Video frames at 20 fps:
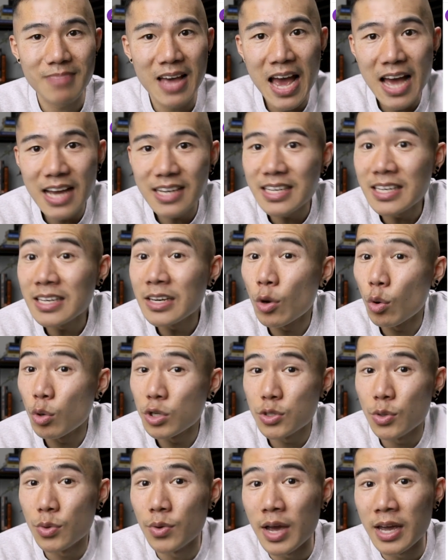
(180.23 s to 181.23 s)
and
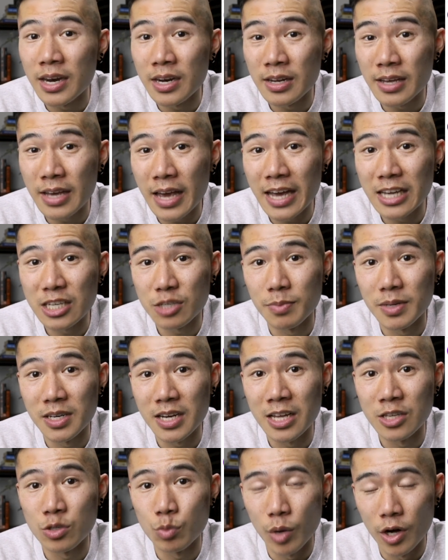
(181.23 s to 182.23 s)
also an
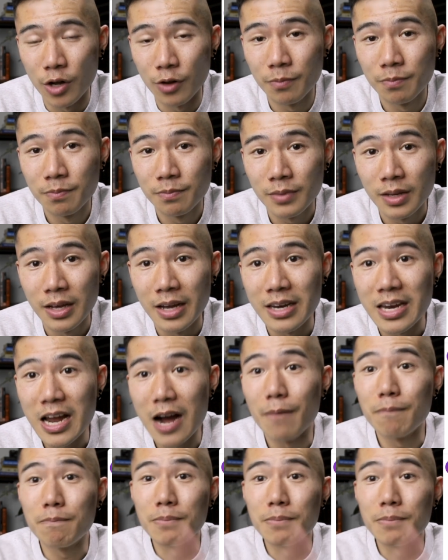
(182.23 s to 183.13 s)
engagement as well. Now,